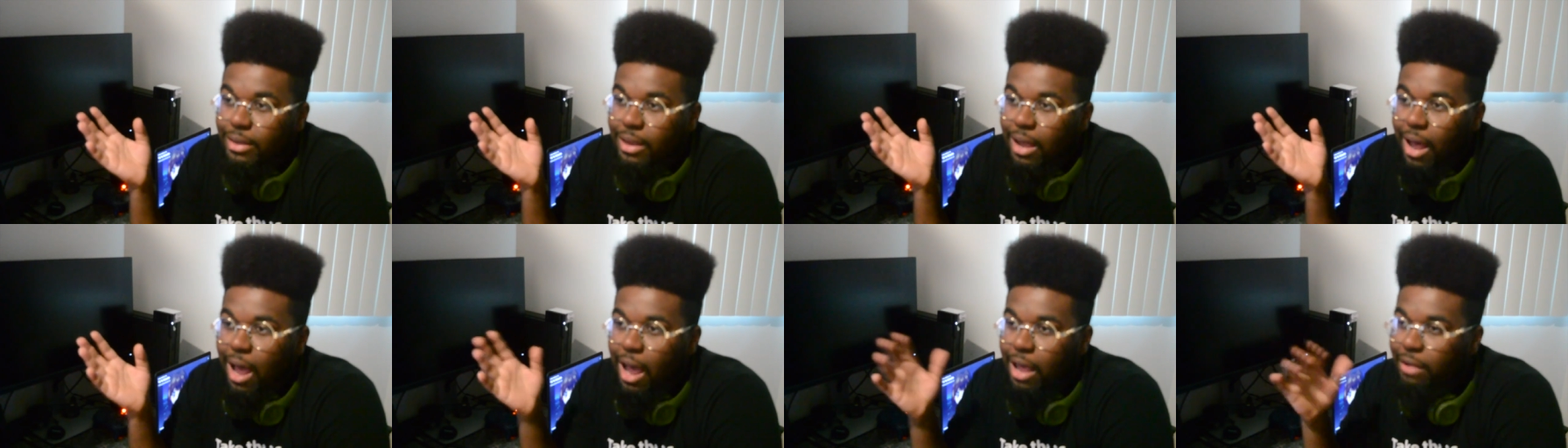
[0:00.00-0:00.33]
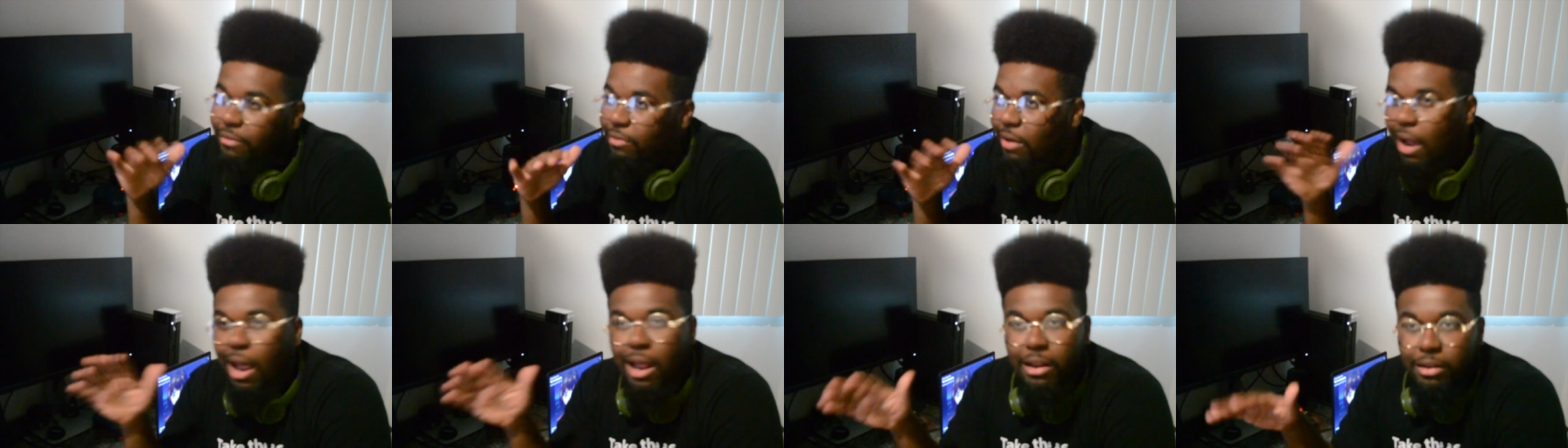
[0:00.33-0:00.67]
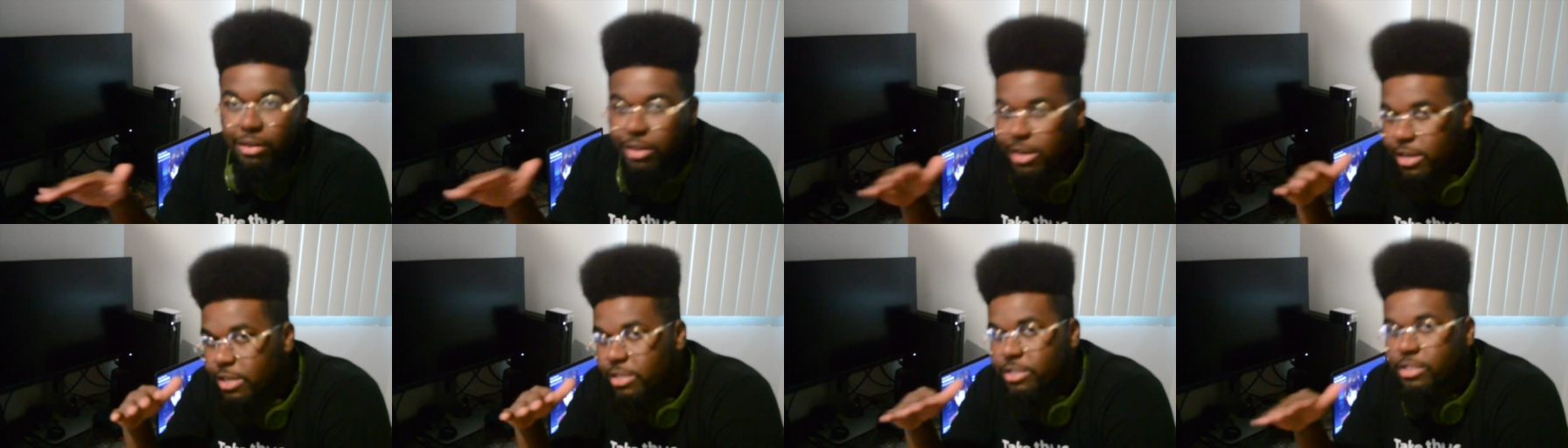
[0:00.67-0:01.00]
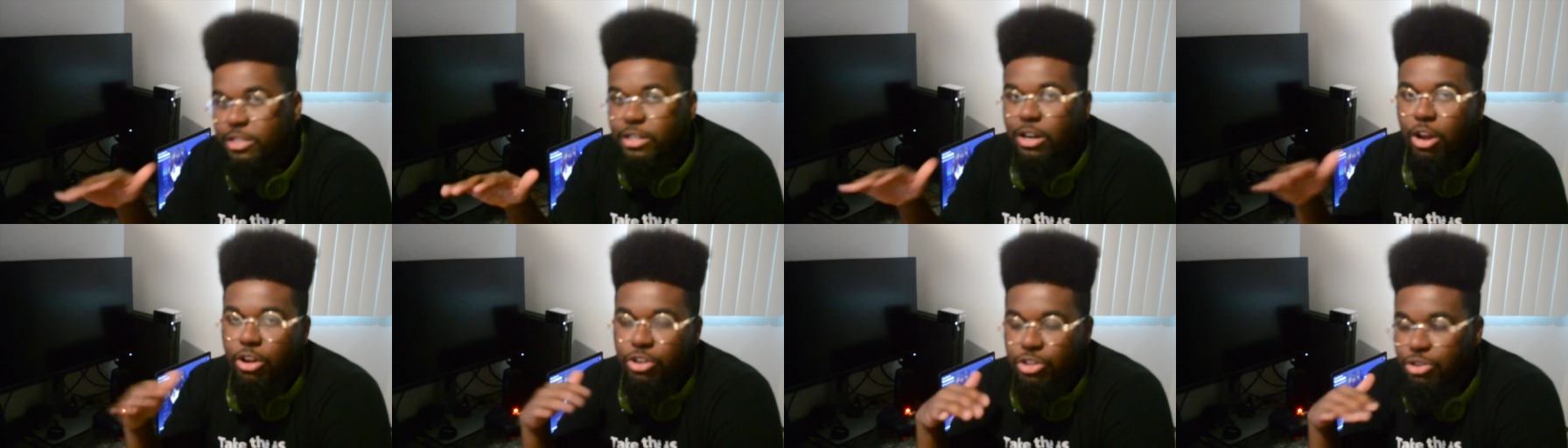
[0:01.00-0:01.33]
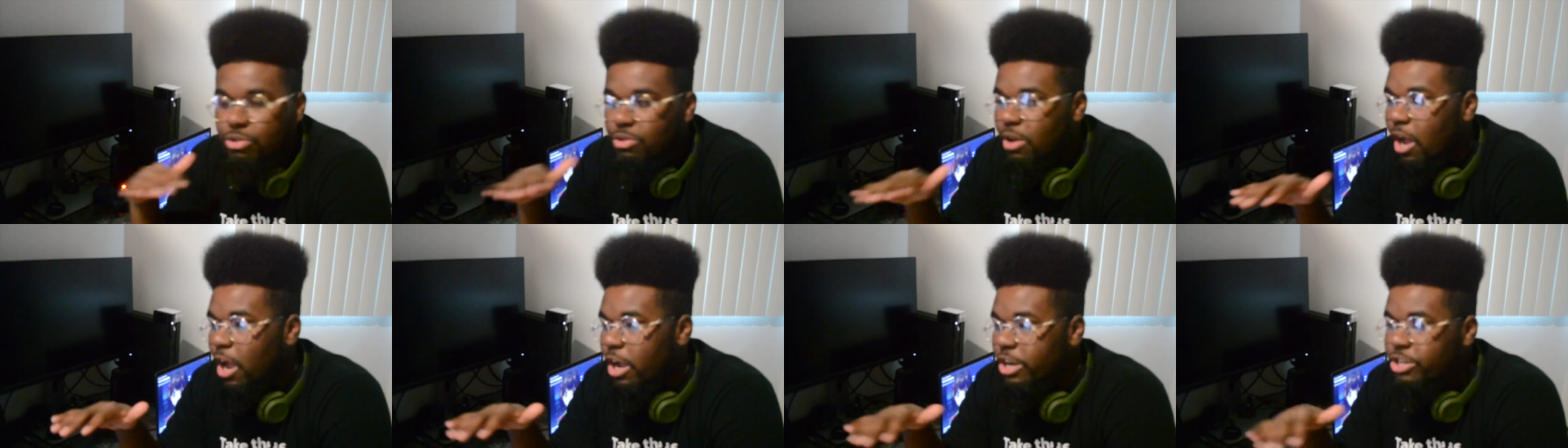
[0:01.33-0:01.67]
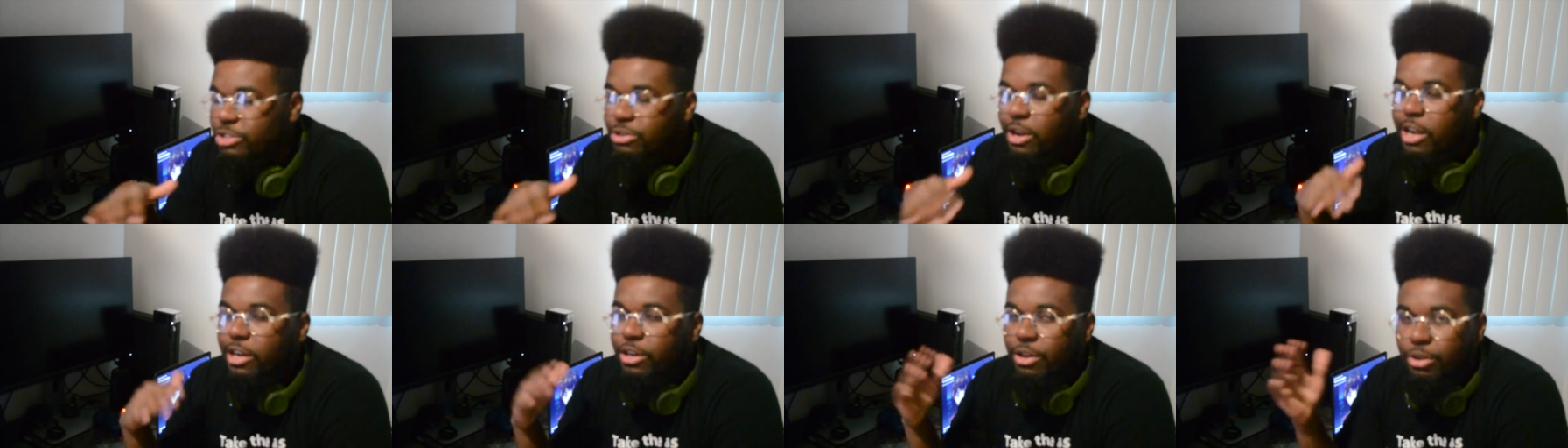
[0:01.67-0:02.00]
cause you know, Yu Yu
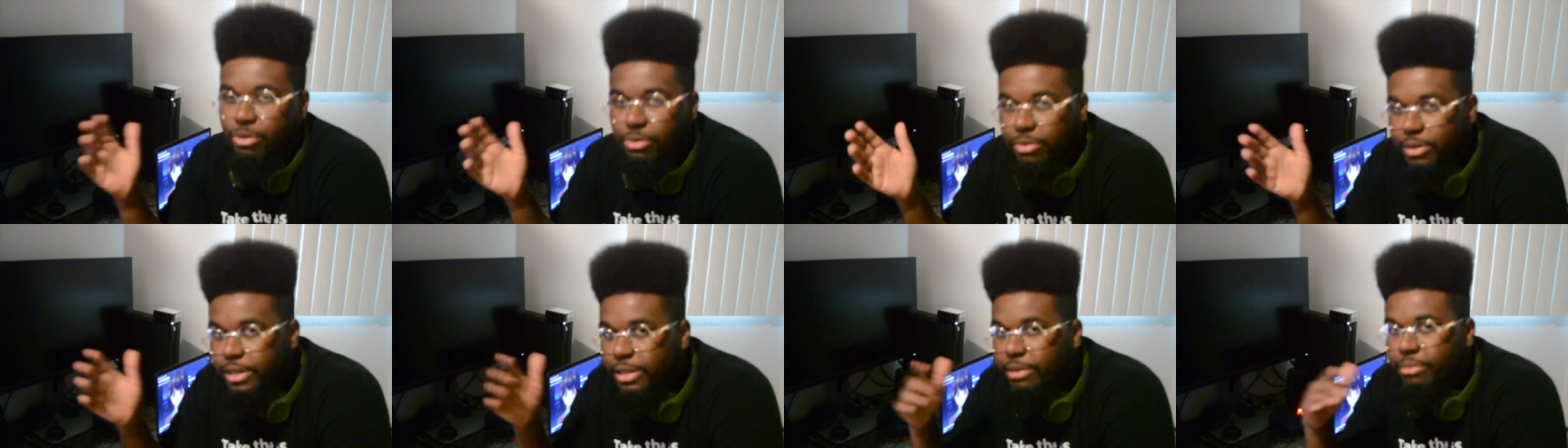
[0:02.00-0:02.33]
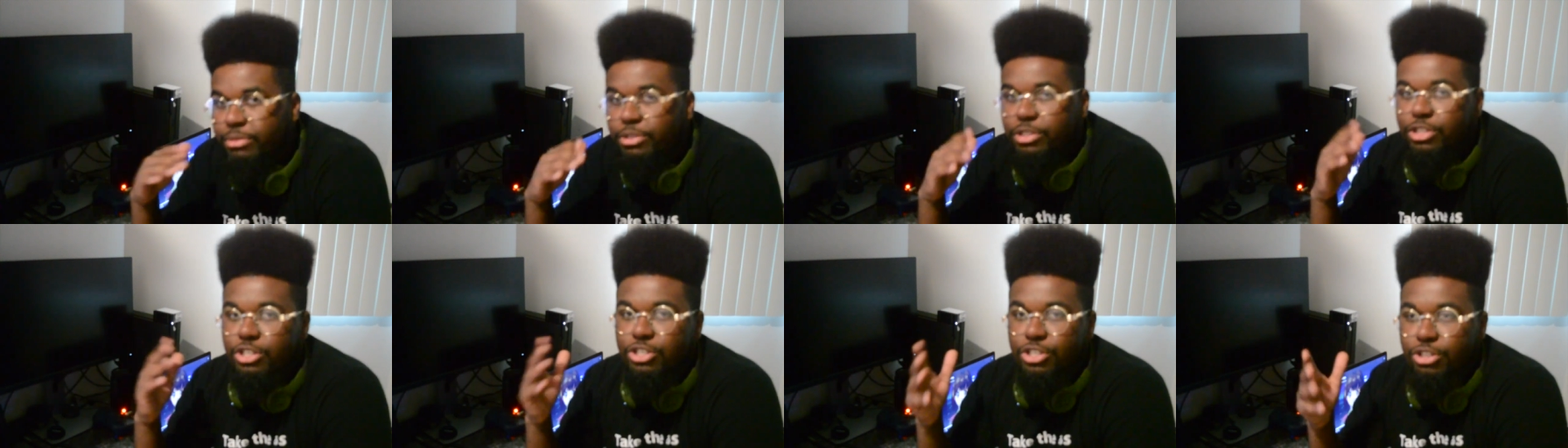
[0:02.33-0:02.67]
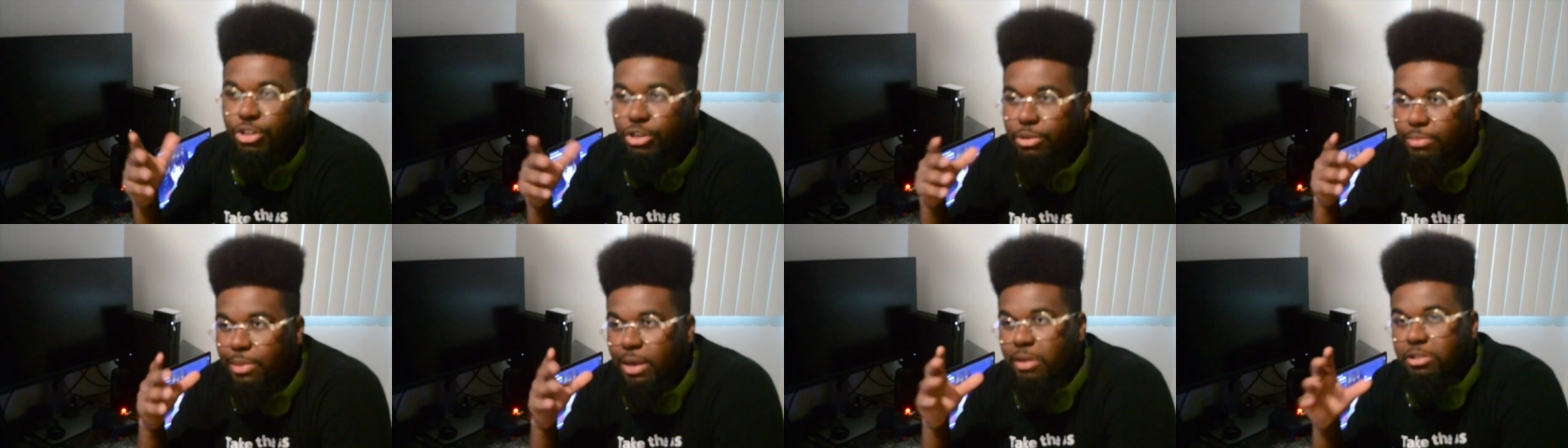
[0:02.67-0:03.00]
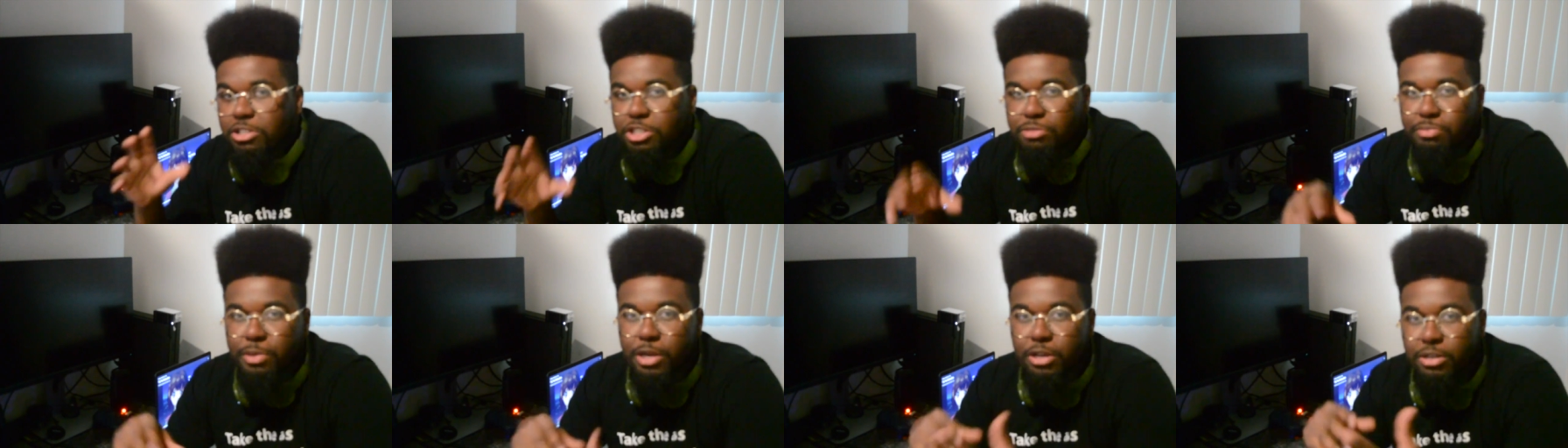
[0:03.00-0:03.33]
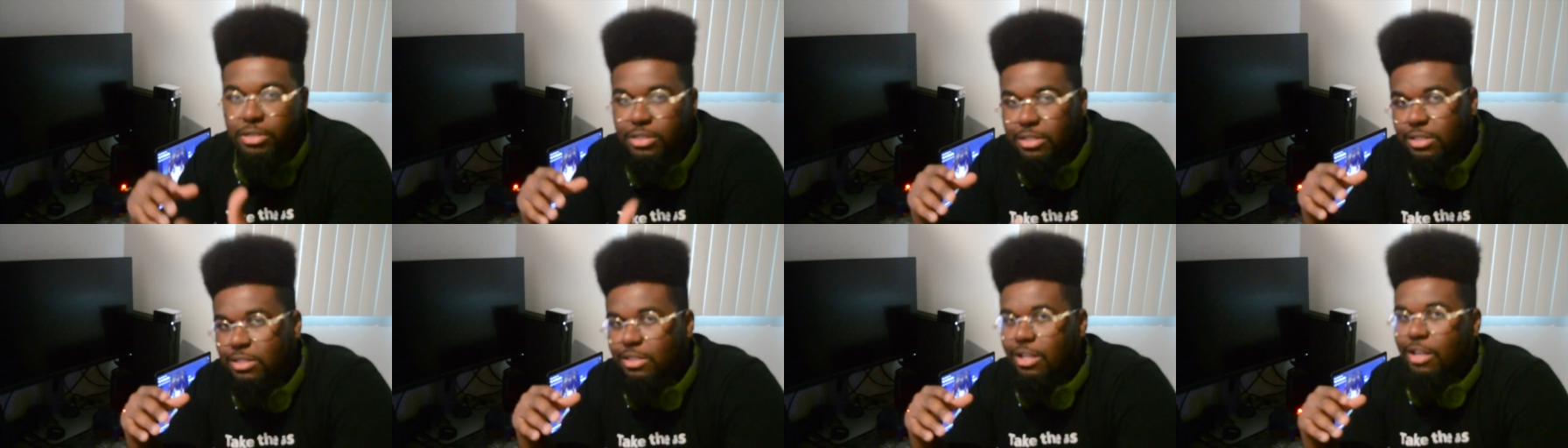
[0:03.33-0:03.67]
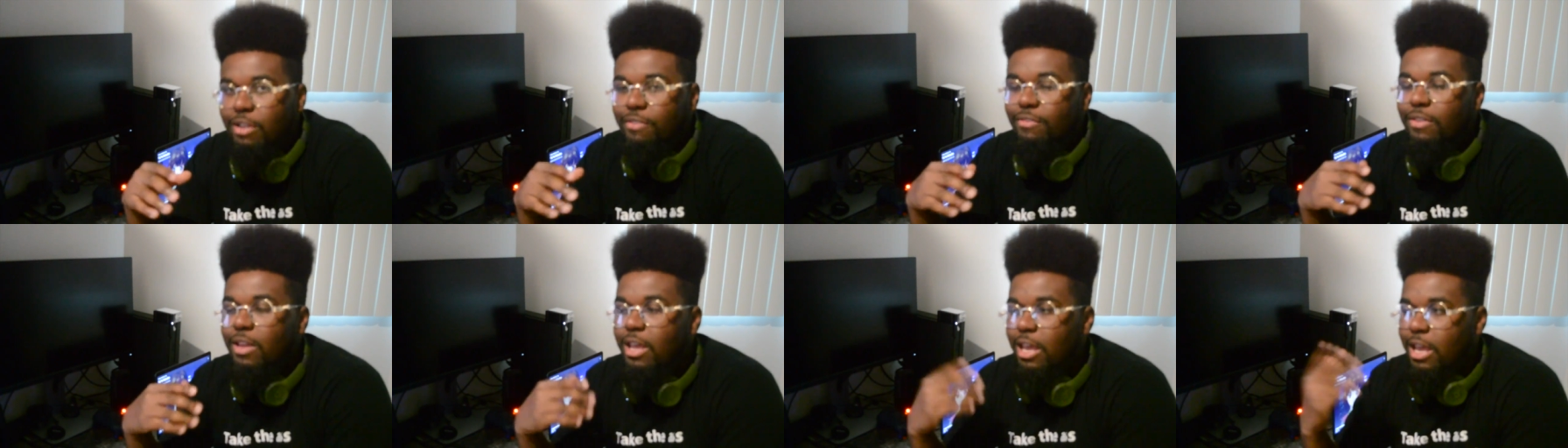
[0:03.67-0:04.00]
Hakusho, I know it was a show about spirits and
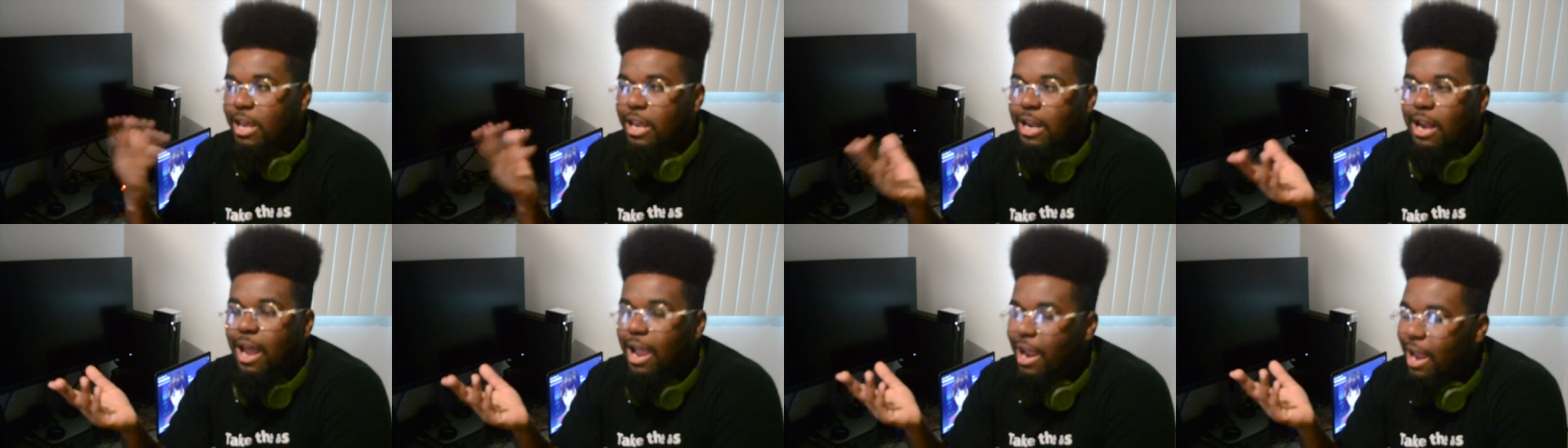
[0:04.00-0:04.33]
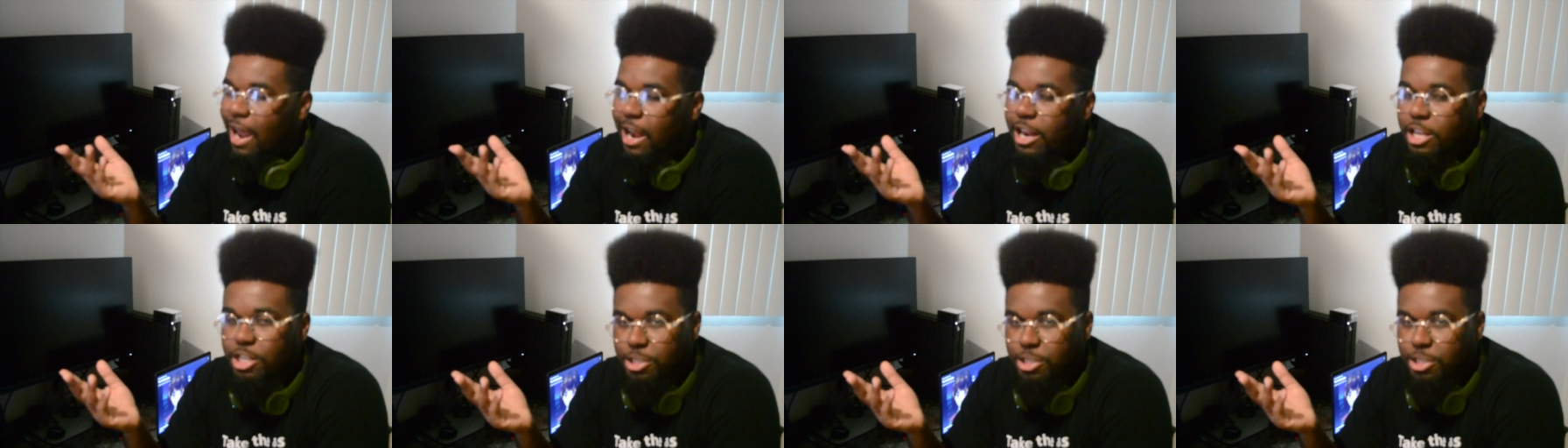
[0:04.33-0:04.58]
stuff, and I kind of